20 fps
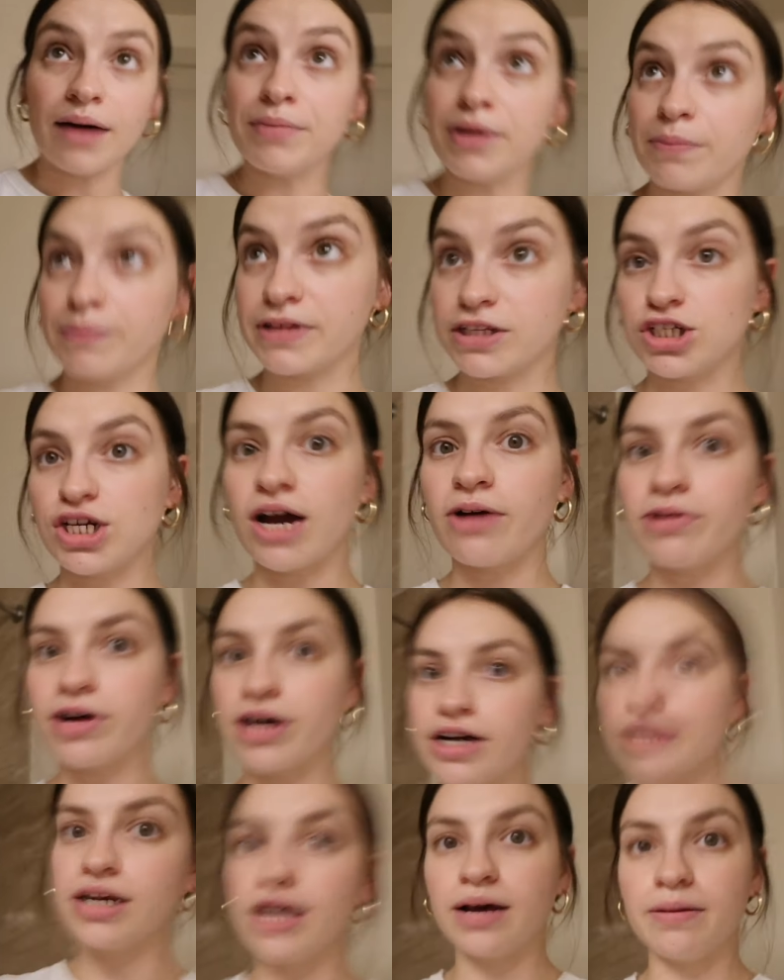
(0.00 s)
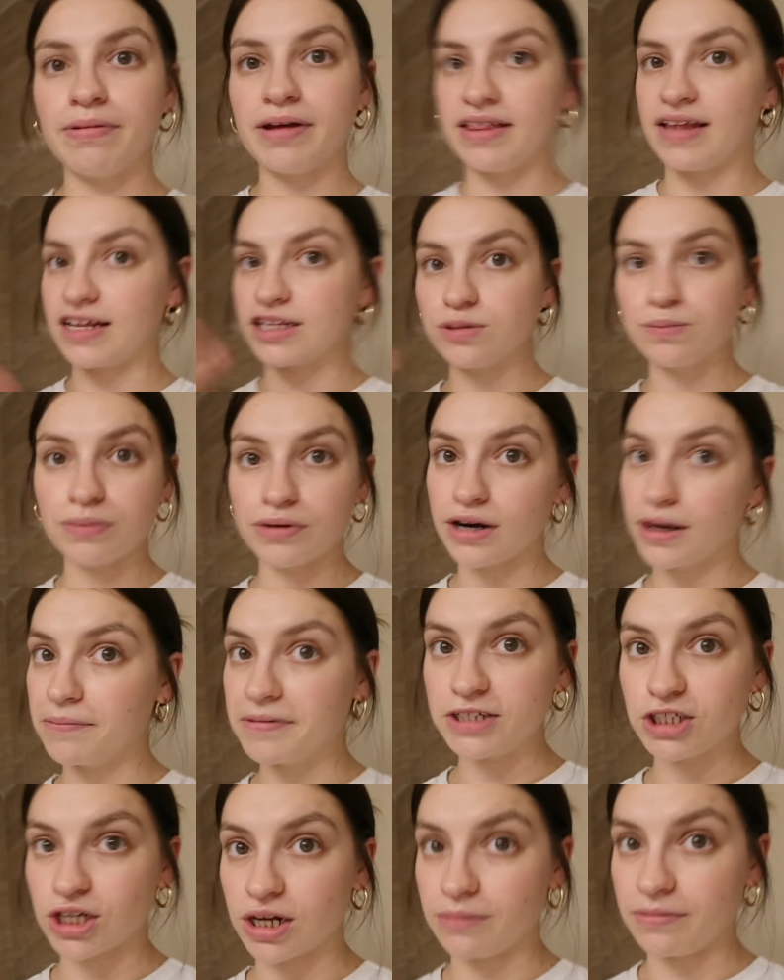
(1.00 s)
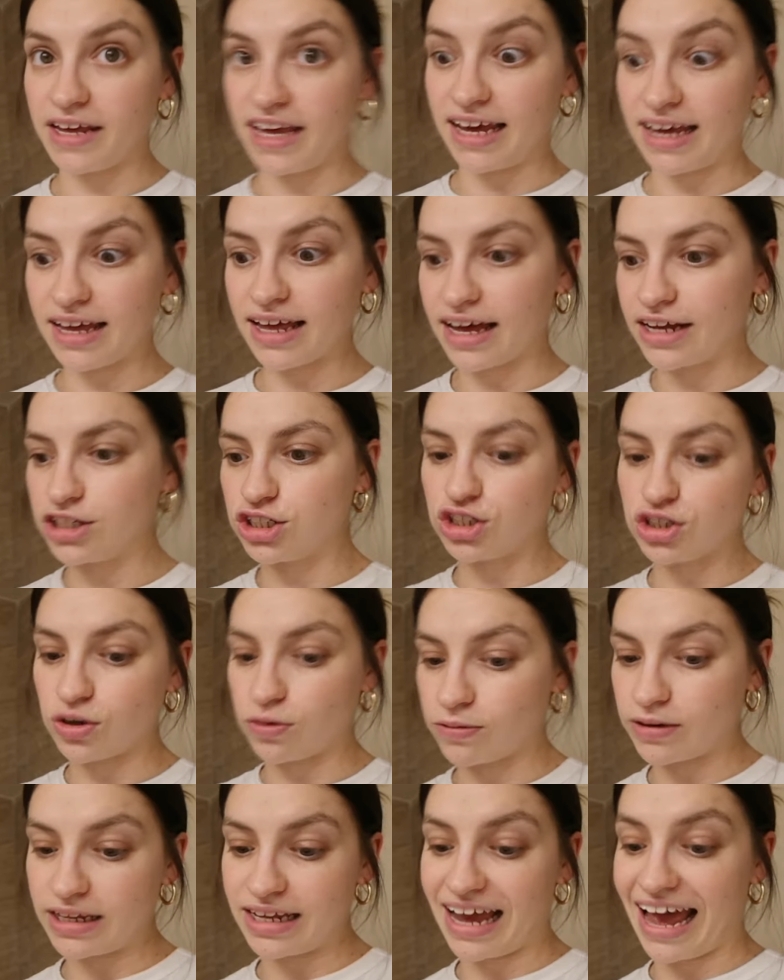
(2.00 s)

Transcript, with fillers: I'm gonna put the shower curtain up and that's pretty much gonna be it. I don't really